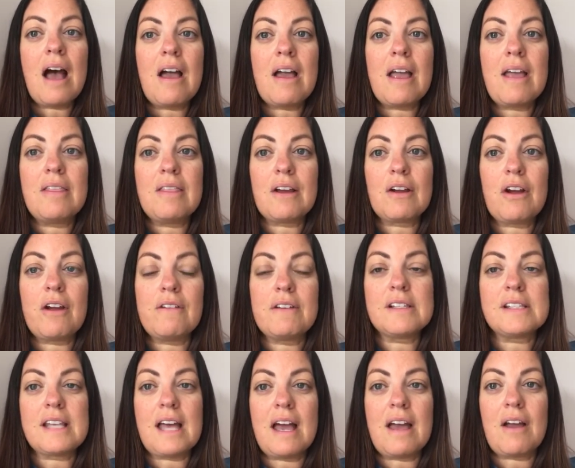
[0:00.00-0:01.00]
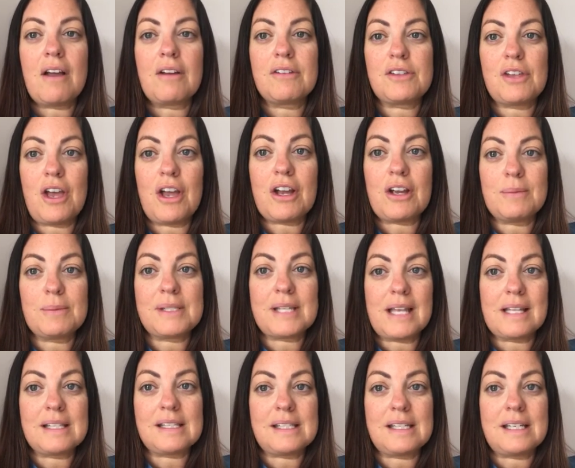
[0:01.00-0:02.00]
in the current
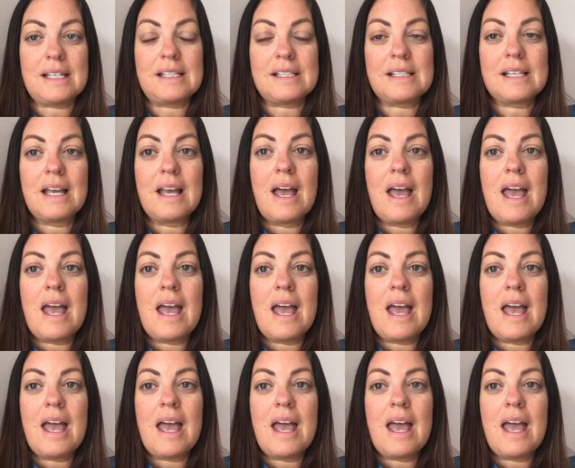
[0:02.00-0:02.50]
circumstances.